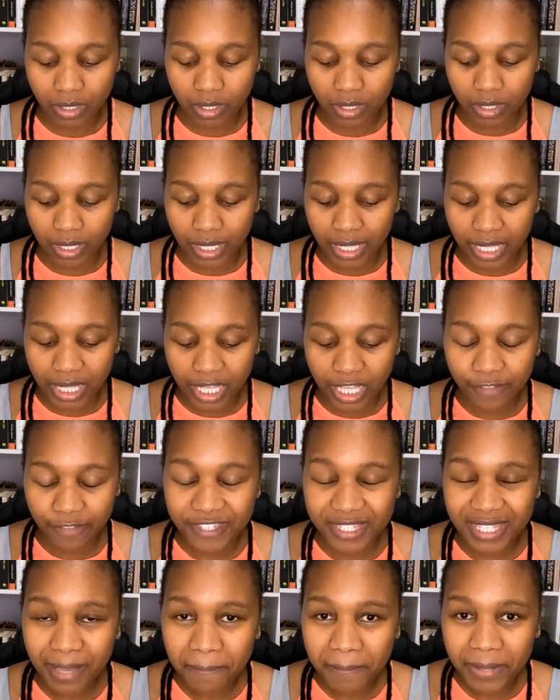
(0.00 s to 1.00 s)
If
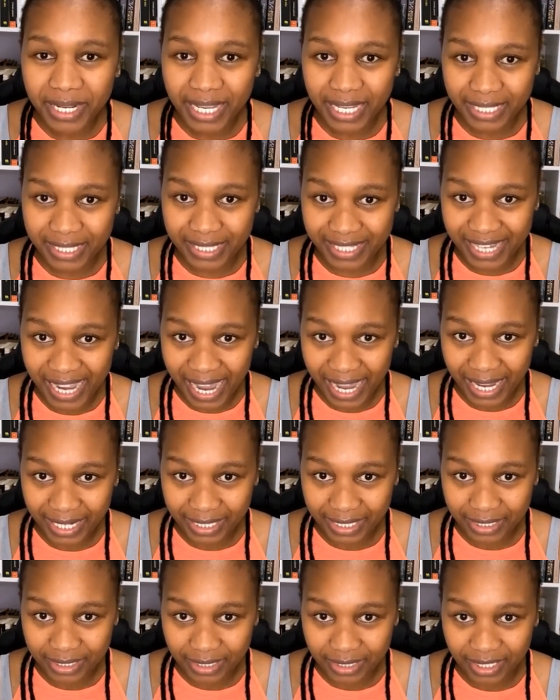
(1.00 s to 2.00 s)
somebody has died
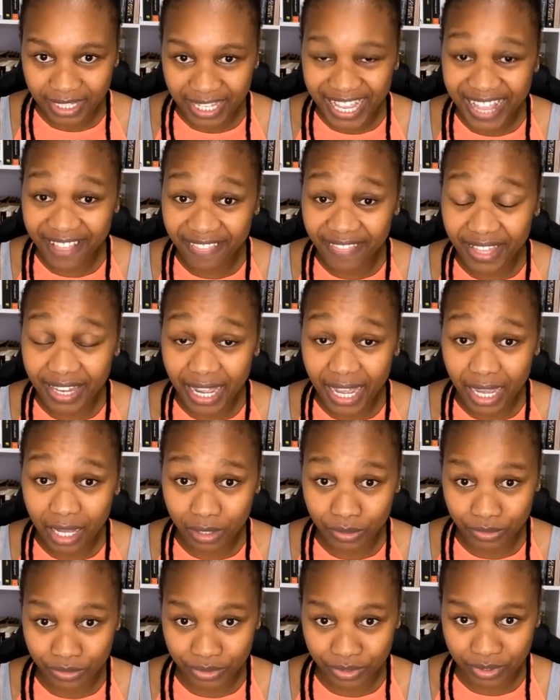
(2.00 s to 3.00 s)
in that
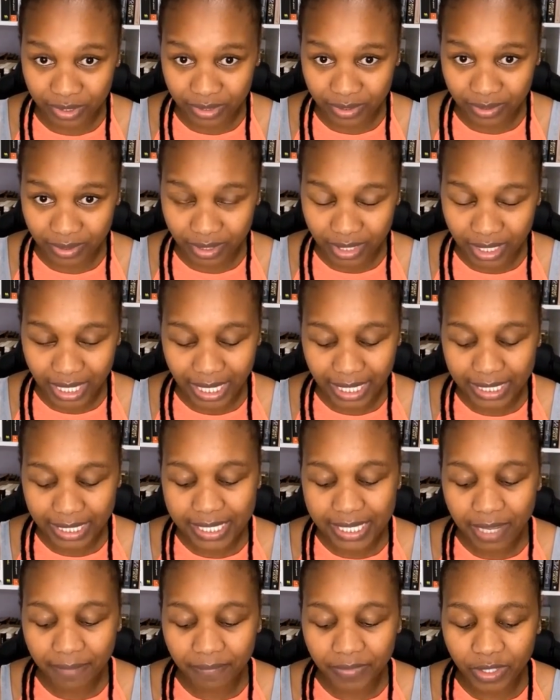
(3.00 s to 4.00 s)
house and
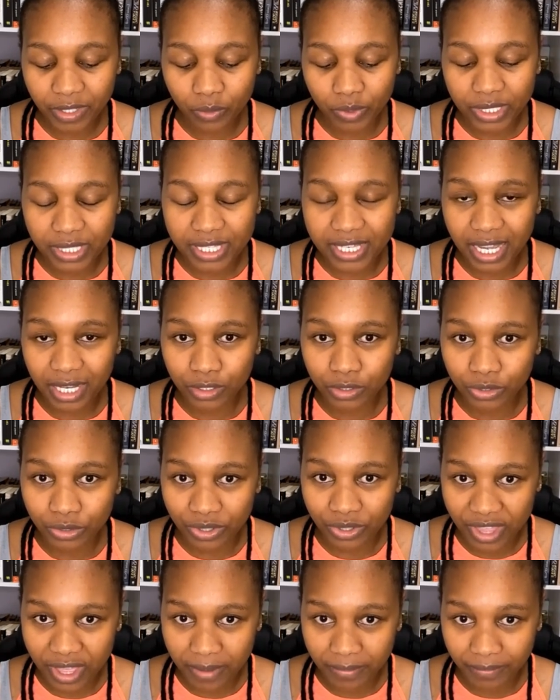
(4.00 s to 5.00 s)
something was done to
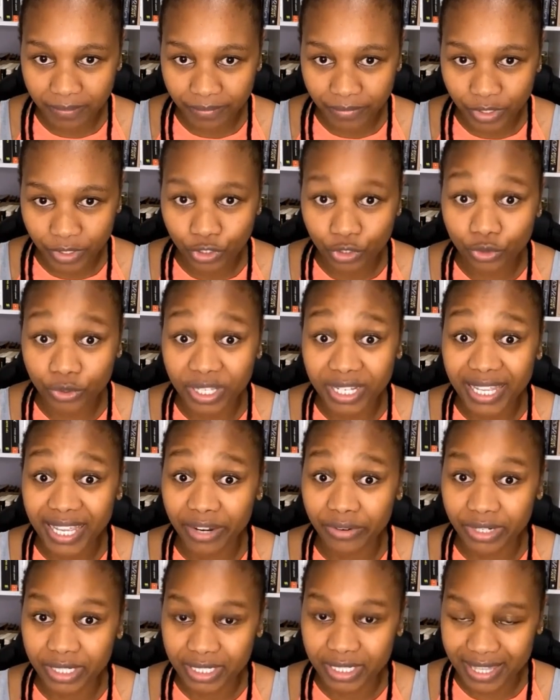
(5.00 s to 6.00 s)
them, you inherit
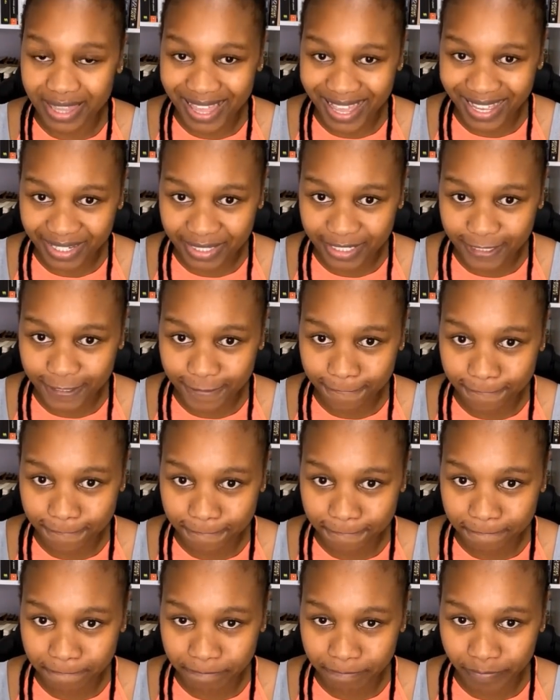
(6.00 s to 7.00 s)
that.
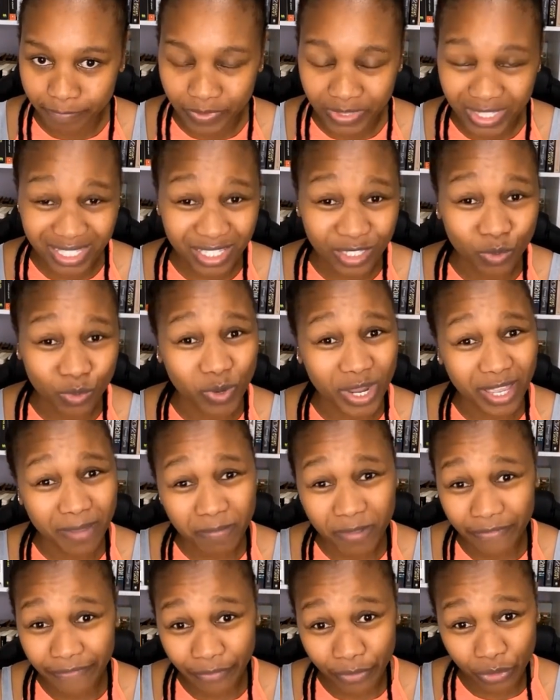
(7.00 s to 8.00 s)
This is way
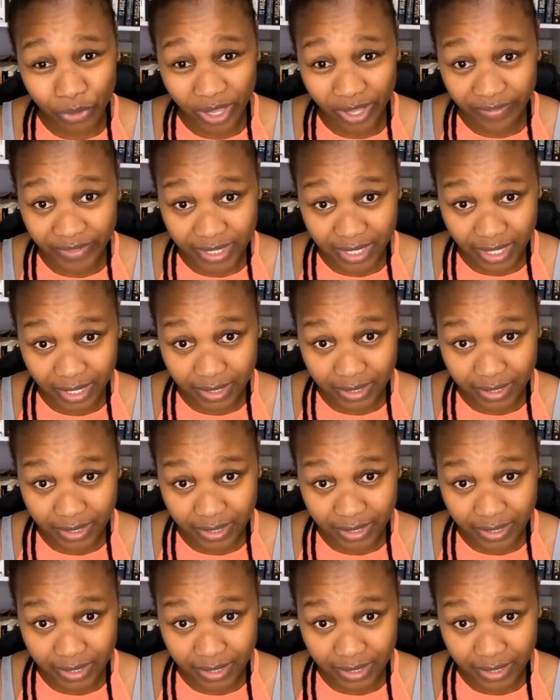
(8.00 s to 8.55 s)
before you have sex.